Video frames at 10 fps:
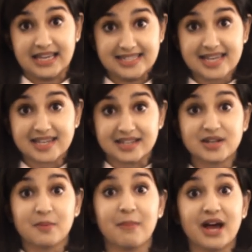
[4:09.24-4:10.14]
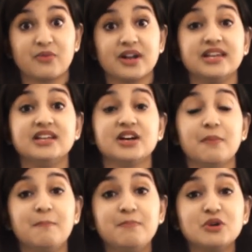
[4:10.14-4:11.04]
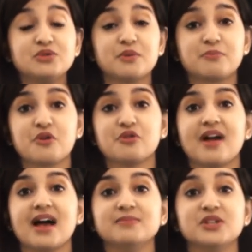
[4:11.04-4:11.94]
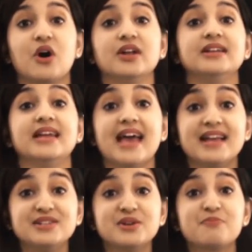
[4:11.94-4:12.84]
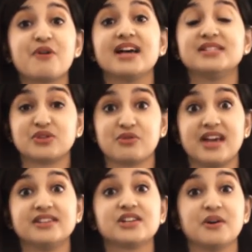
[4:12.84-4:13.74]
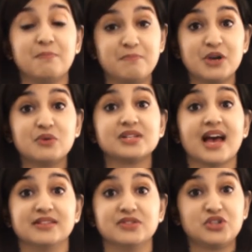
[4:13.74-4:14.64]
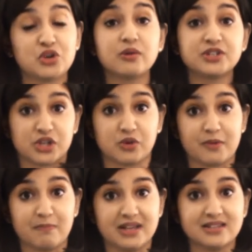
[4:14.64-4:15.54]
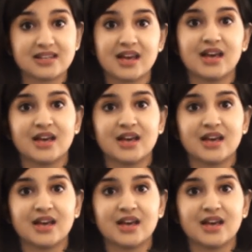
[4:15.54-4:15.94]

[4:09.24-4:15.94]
He did it by running computer programs on an enterprise-grade compute and storage equipment